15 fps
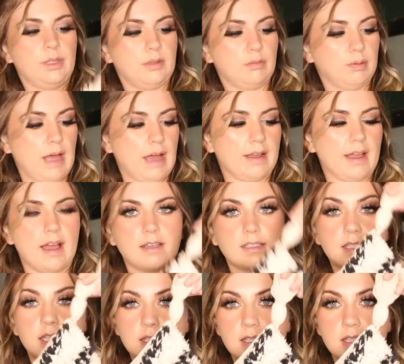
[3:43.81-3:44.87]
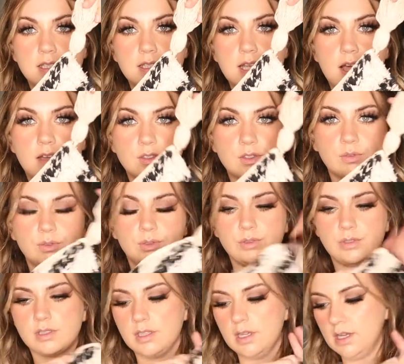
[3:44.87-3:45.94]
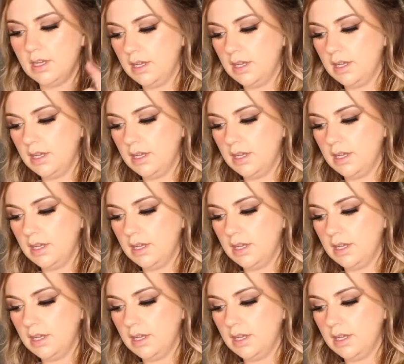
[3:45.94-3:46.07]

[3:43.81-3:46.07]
with black accents and tassels.